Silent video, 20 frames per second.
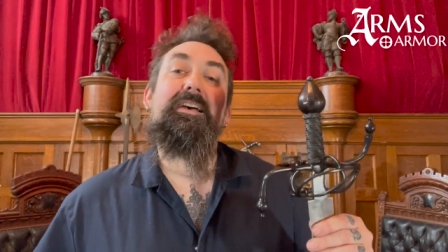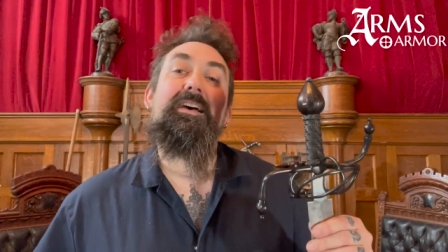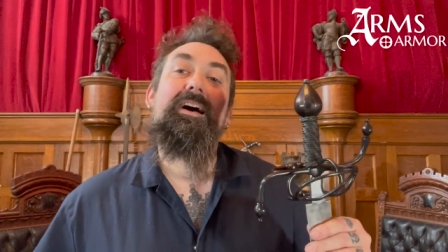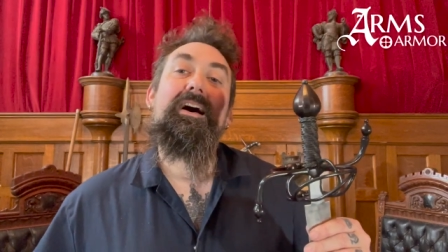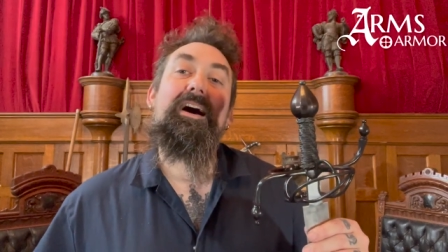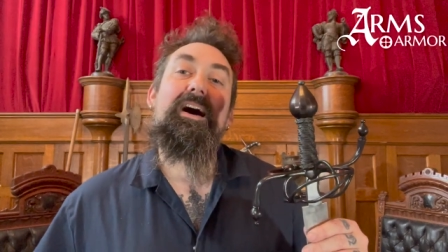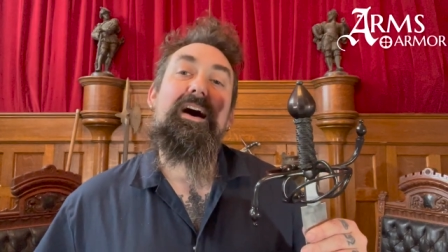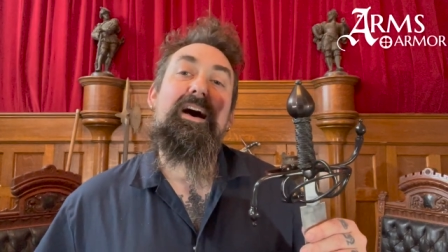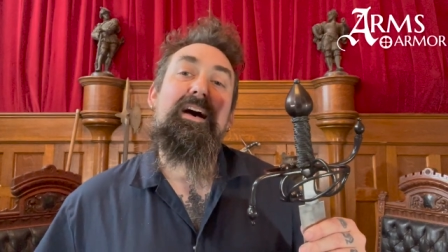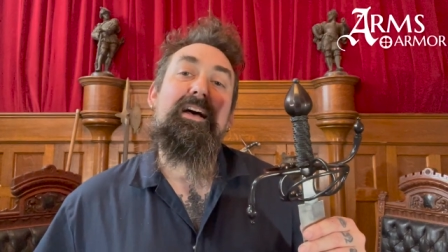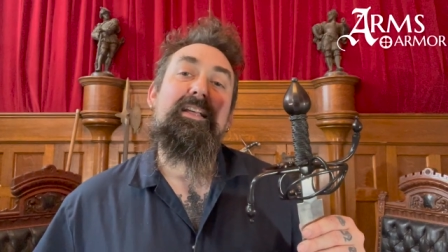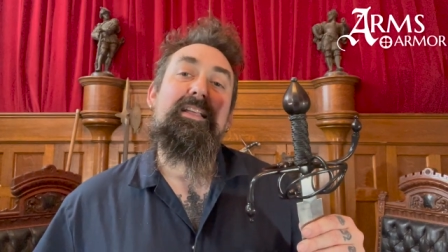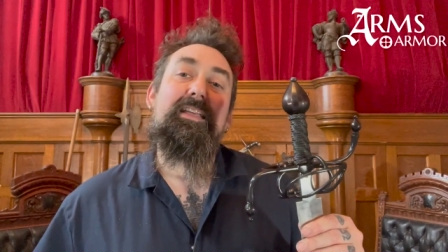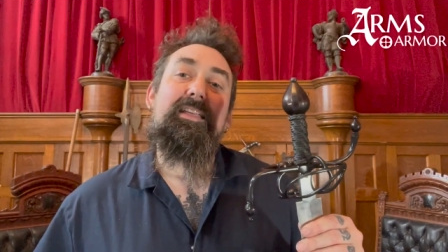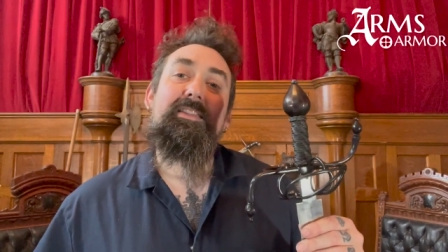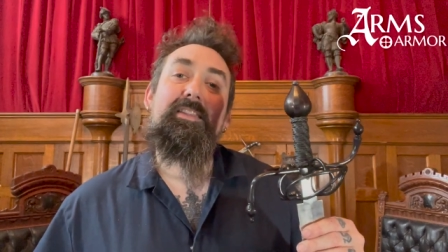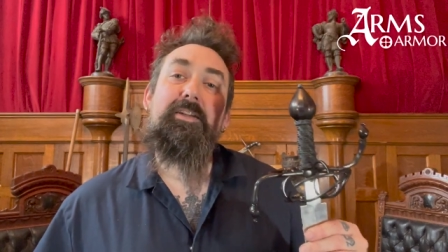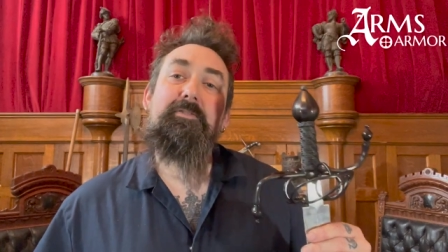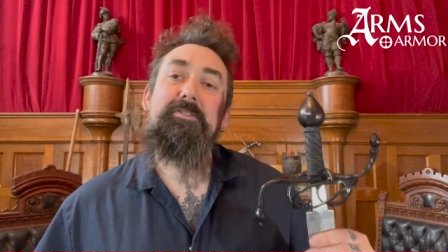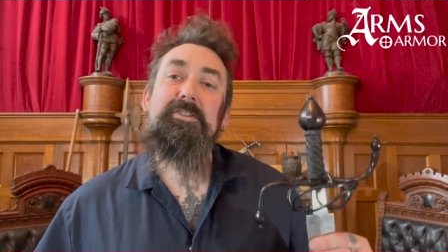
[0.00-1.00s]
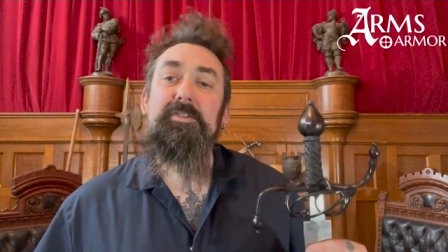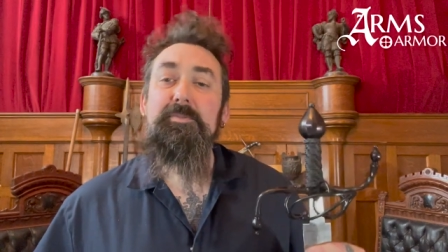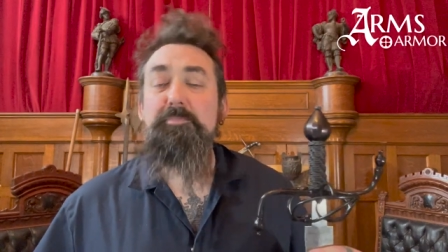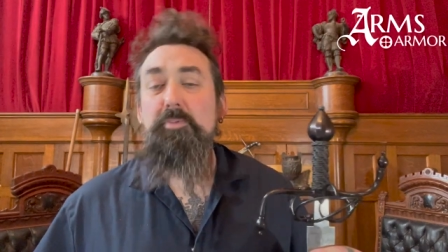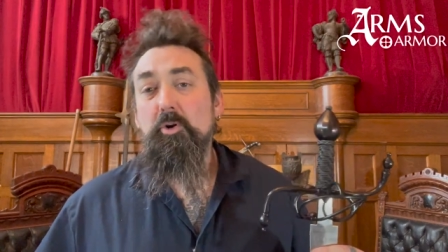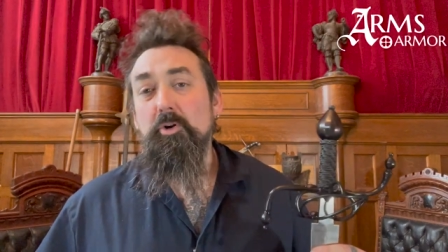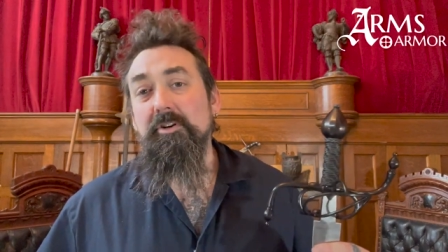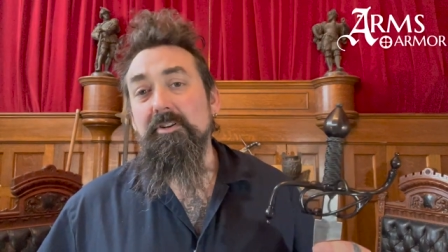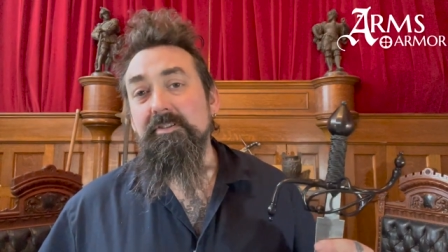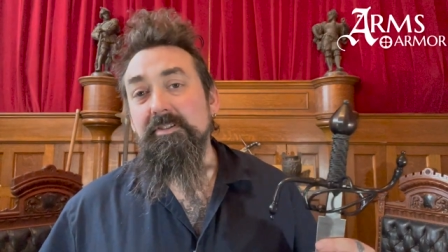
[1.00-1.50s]
uh, and they were
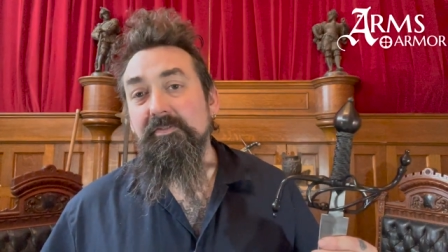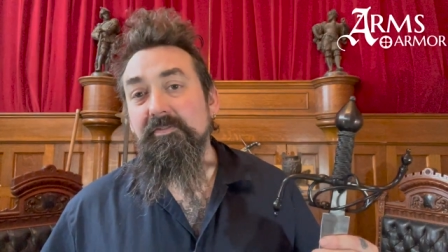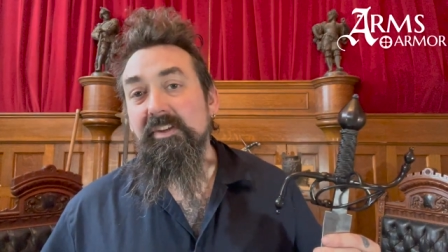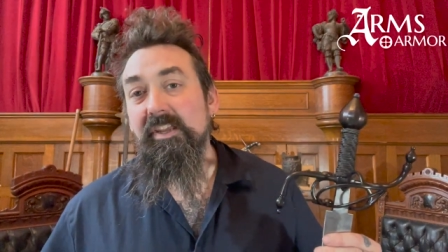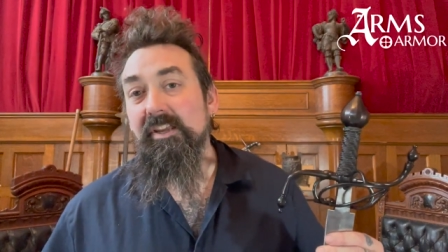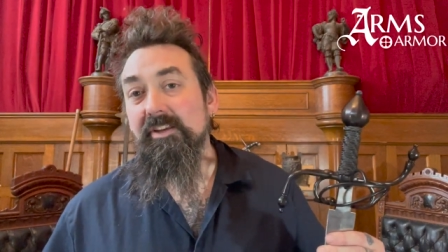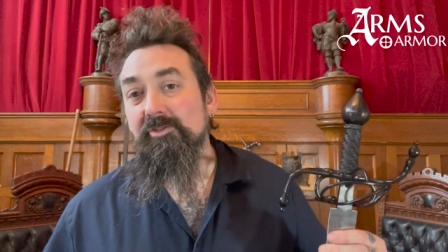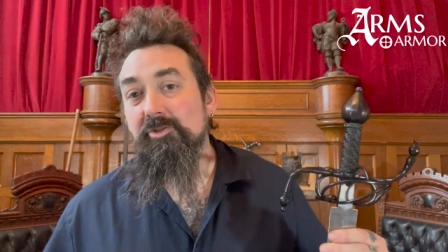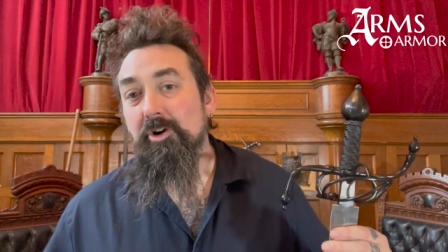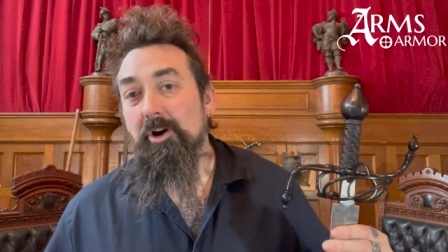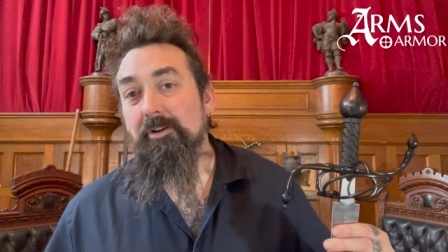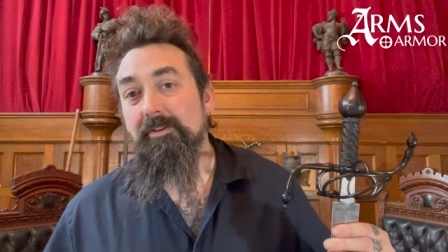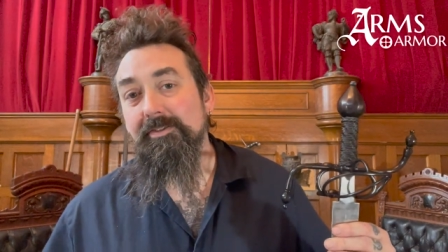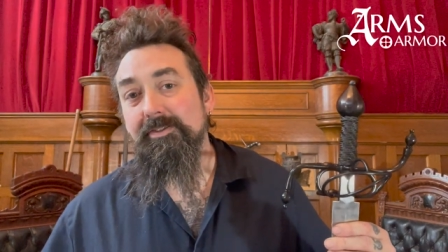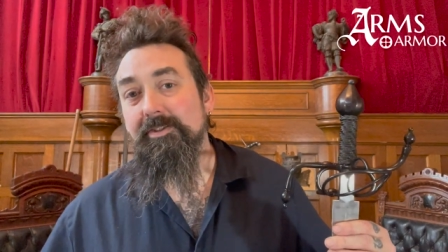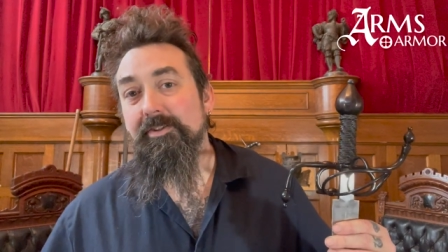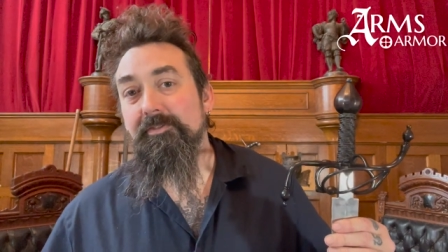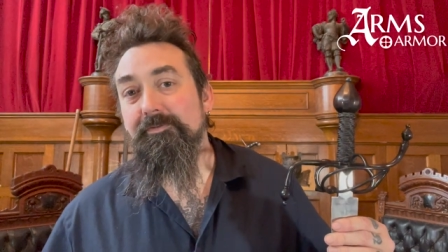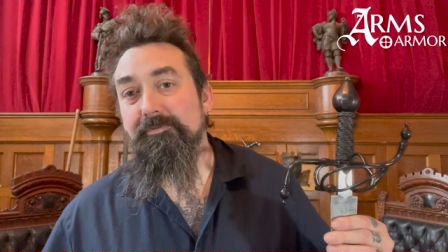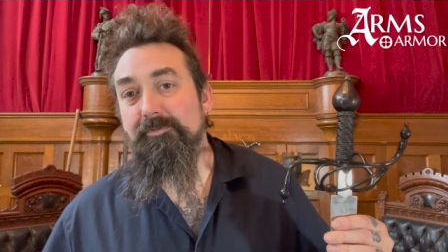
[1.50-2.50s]
supporters of King Charles I.